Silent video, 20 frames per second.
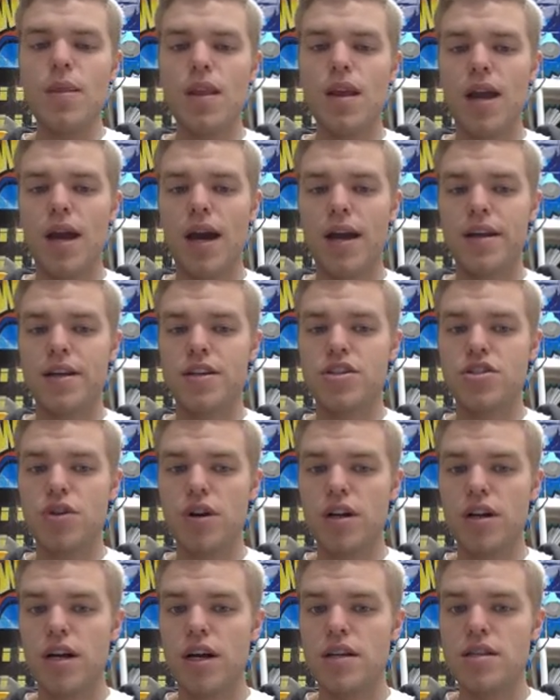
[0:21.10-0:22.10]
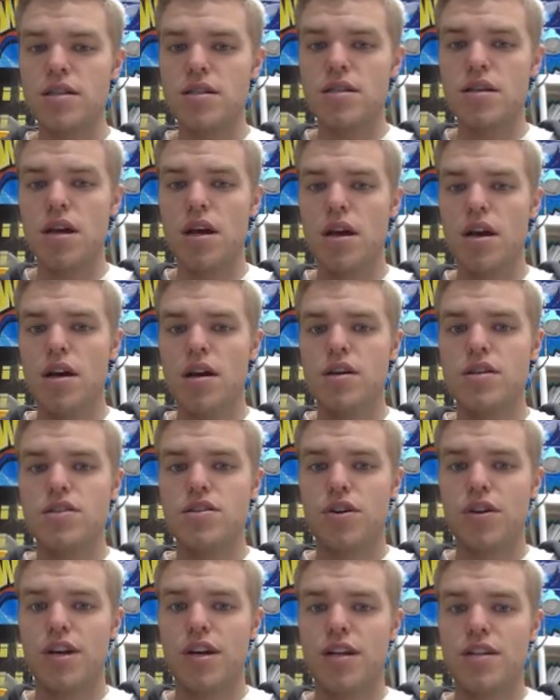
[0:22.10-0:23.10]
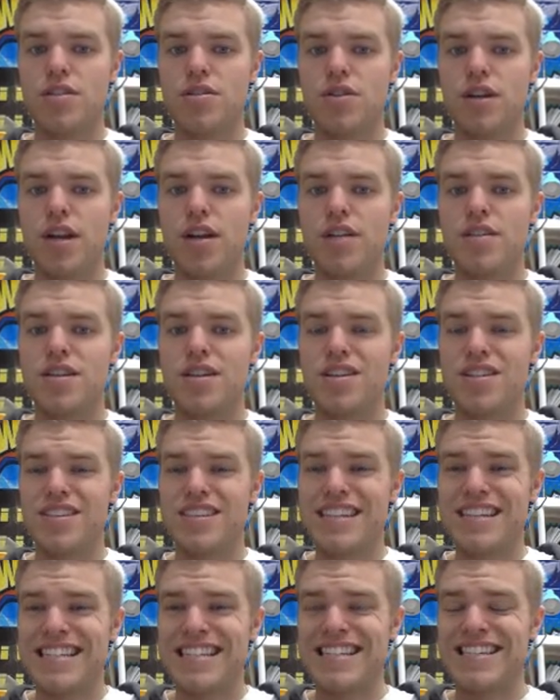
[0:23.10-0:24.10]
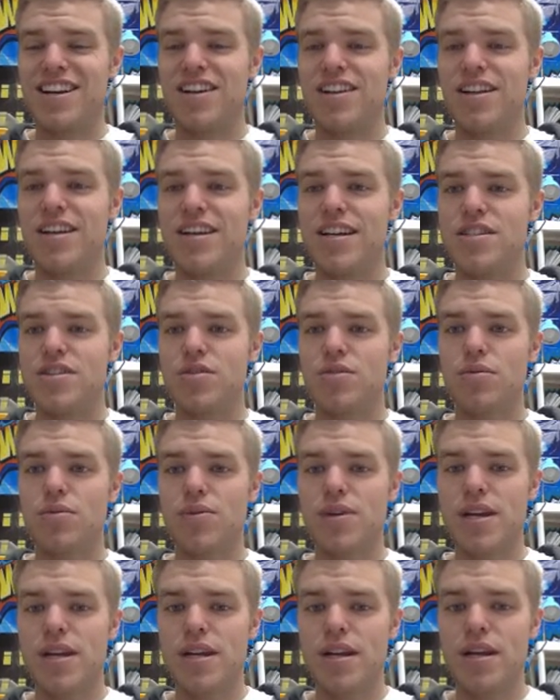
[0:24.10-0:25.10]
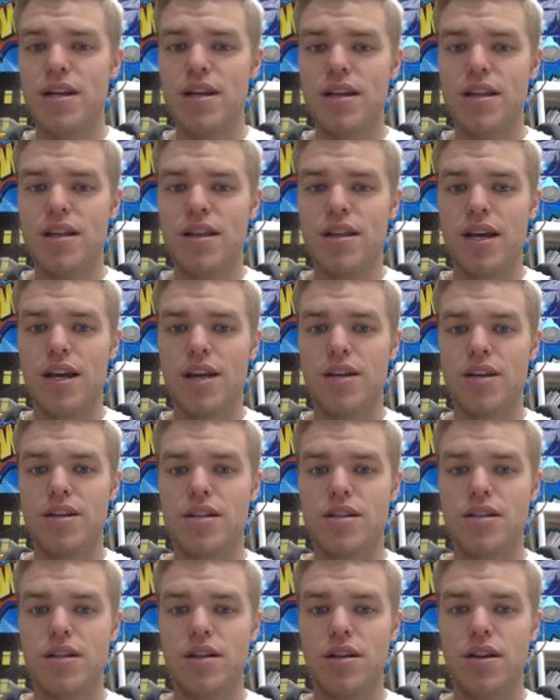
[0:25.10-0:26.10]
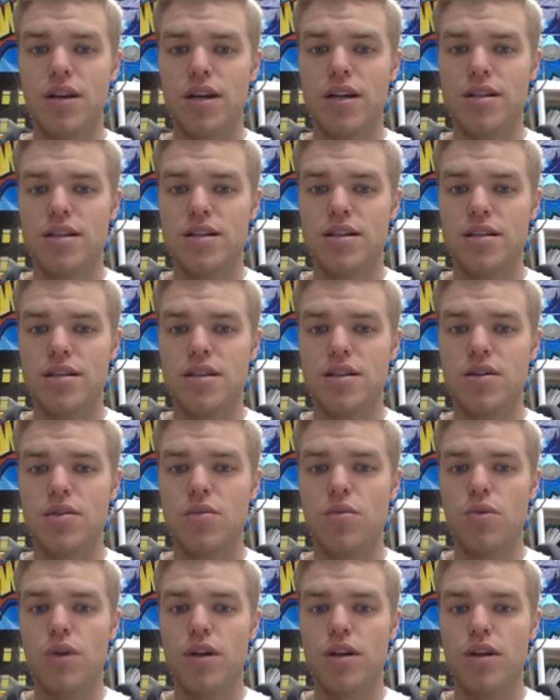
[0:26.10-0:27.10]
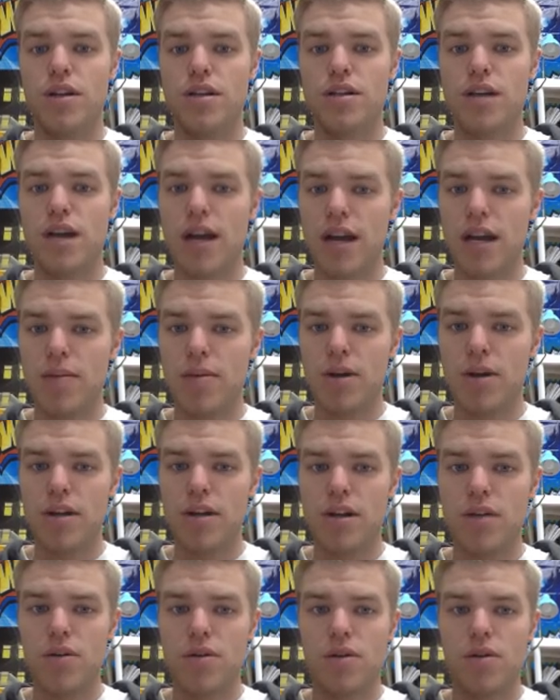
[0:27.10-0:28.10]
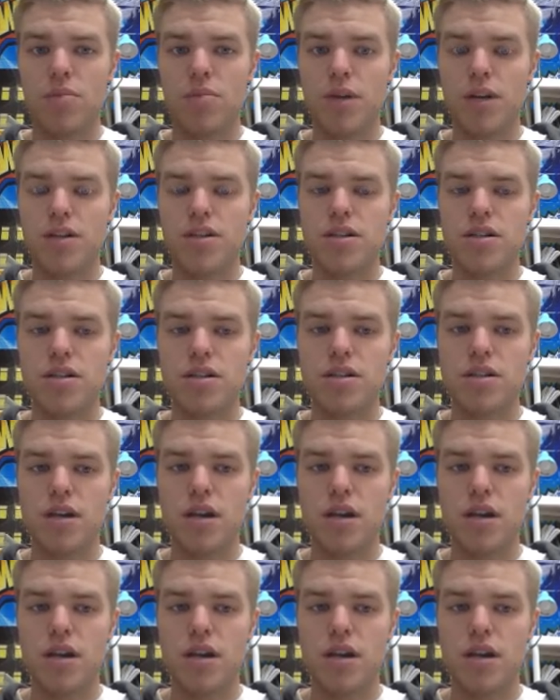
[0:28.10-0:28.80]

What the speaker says: adding shortcuts, so kids don't necessarily need to read. They can just look and see what you're talking about here with little pictures.